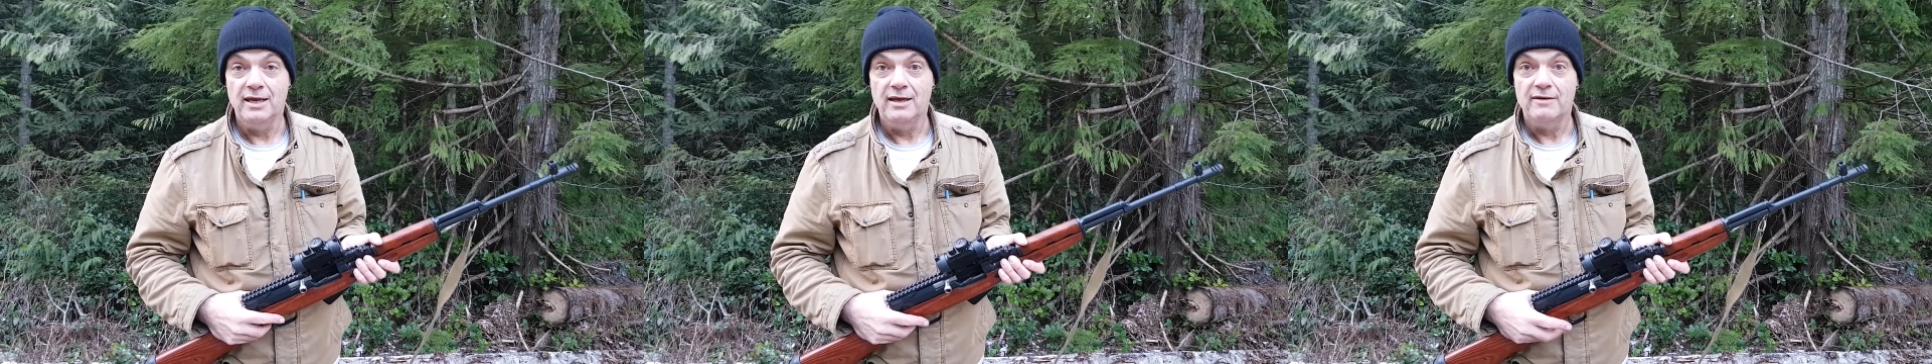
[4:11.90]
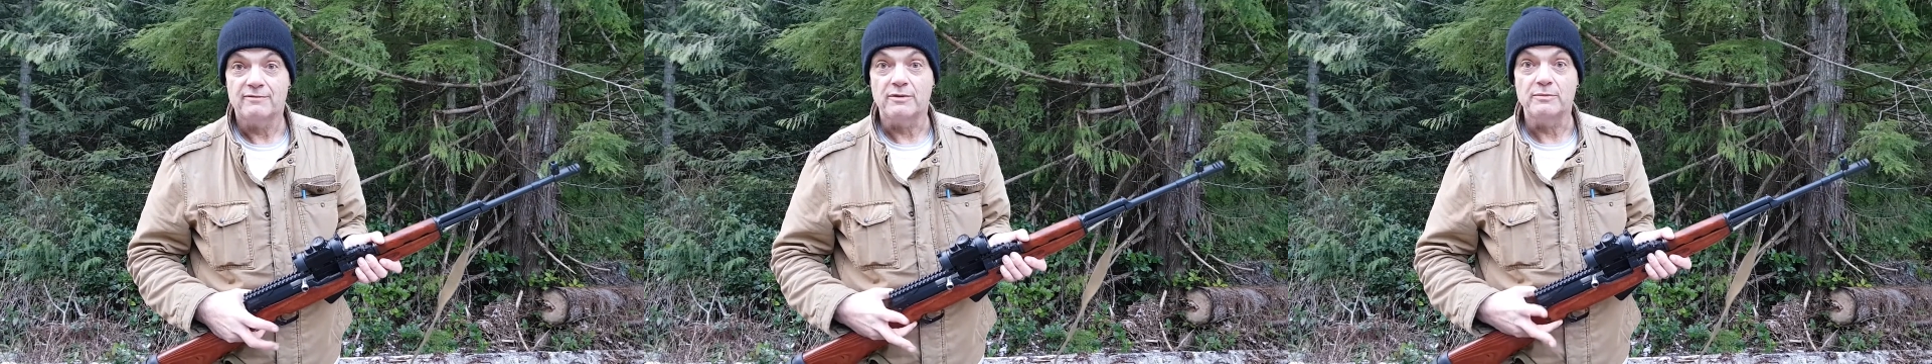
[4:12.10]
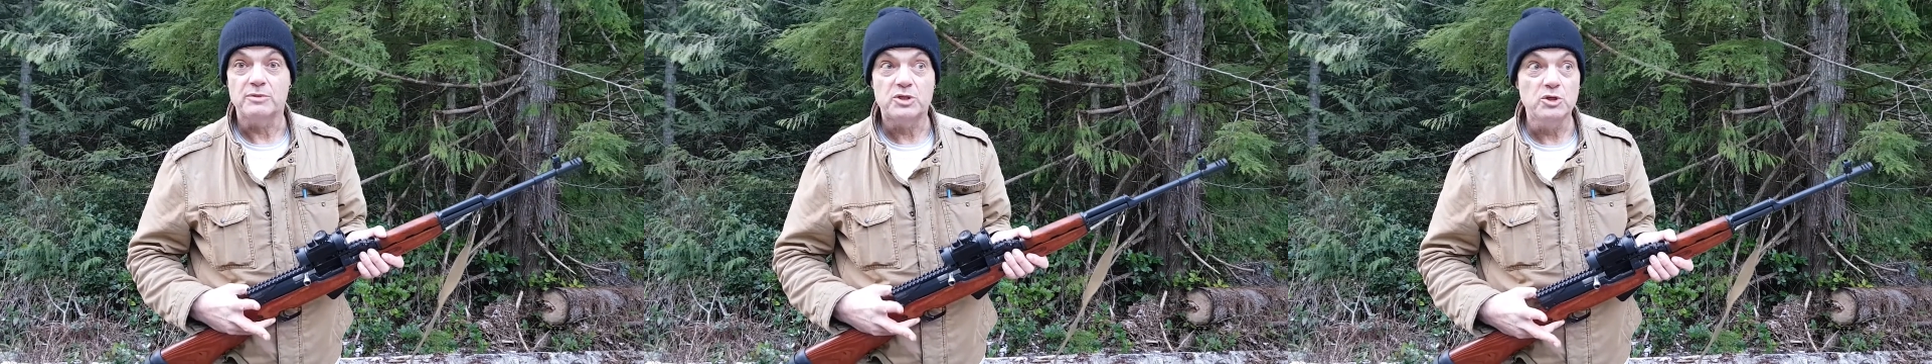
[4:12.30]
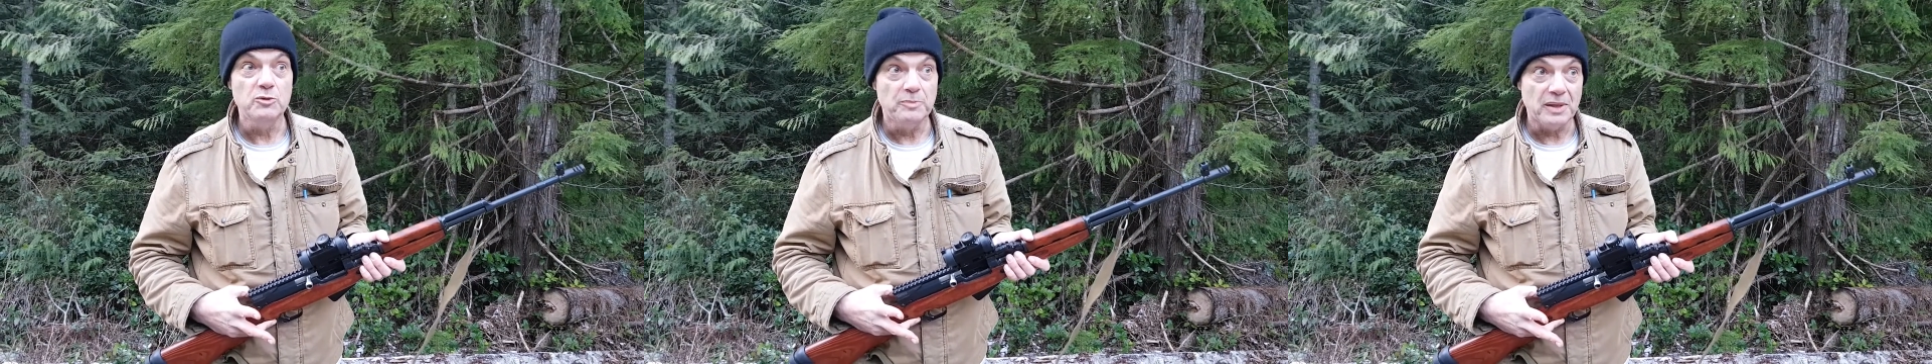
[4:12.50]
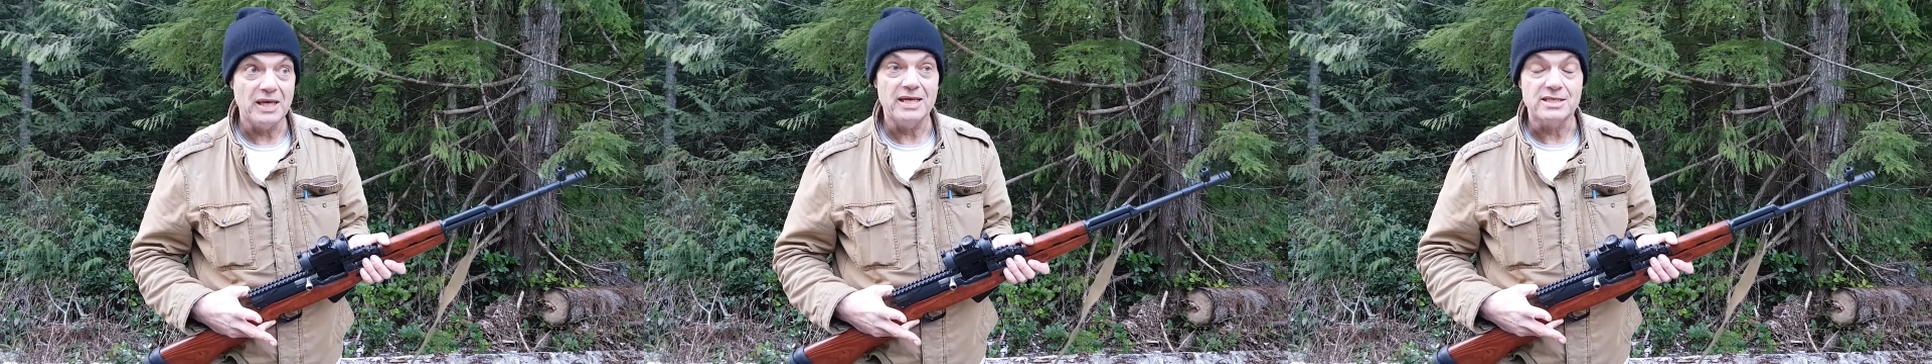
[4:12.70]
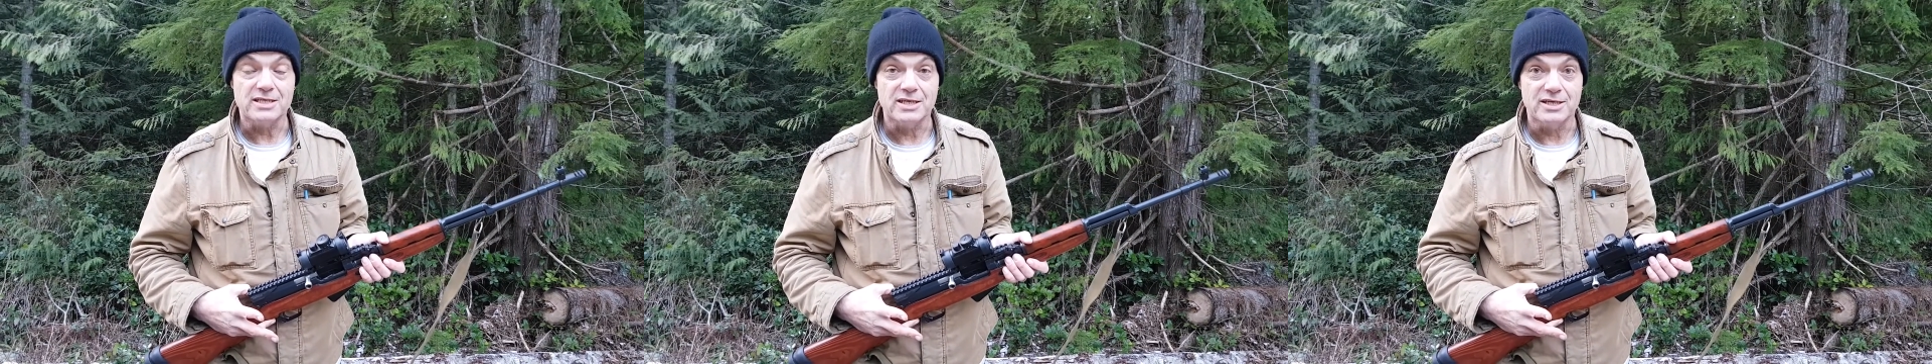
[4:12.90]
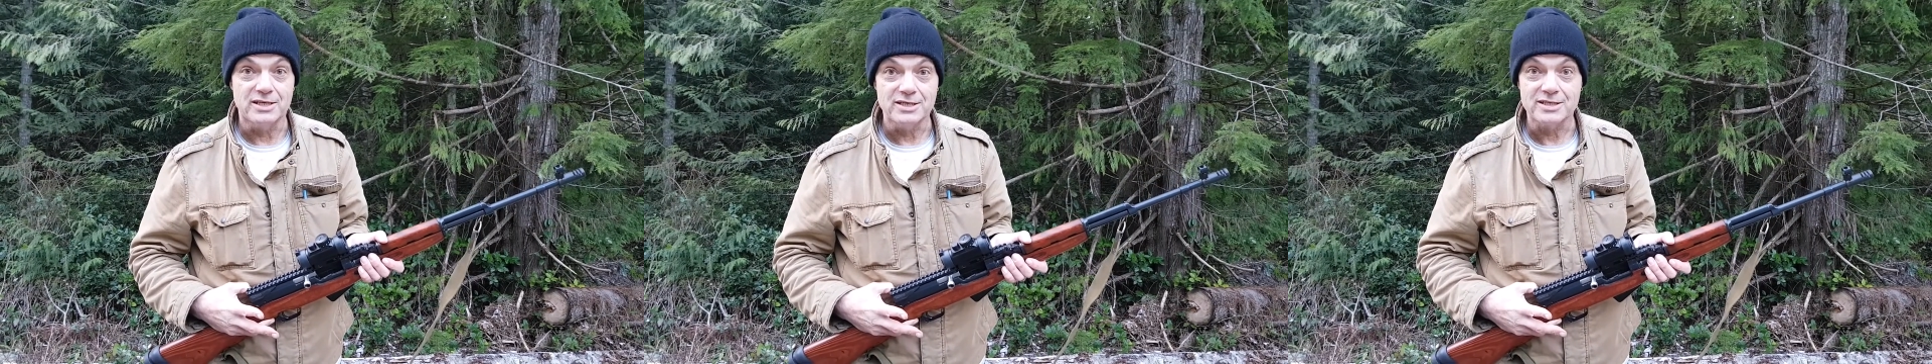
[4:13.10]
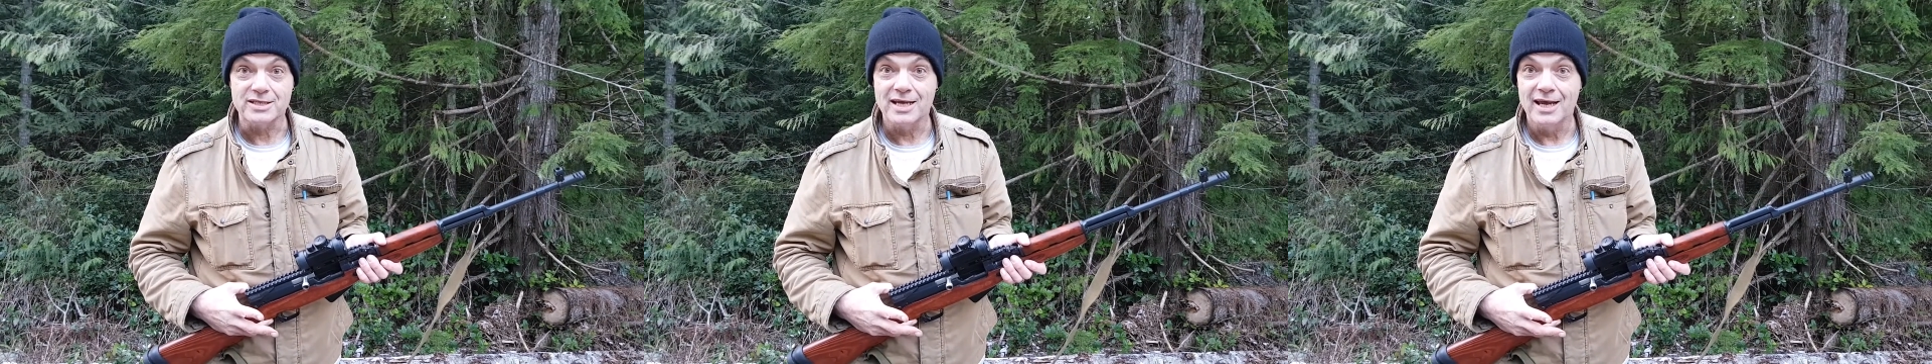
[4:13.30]
from two
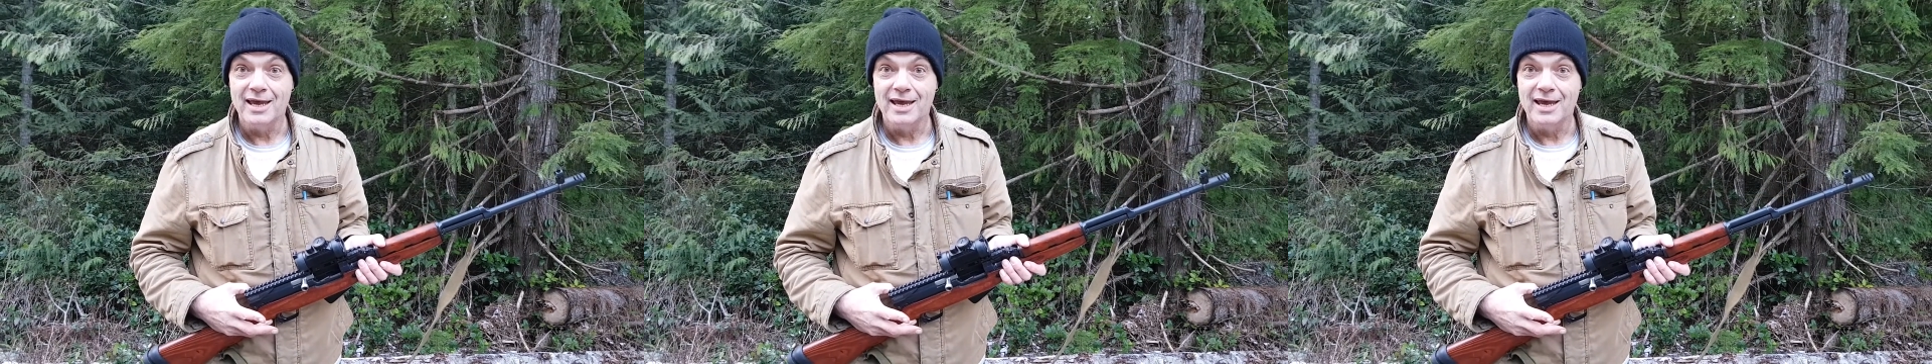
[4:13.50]
places,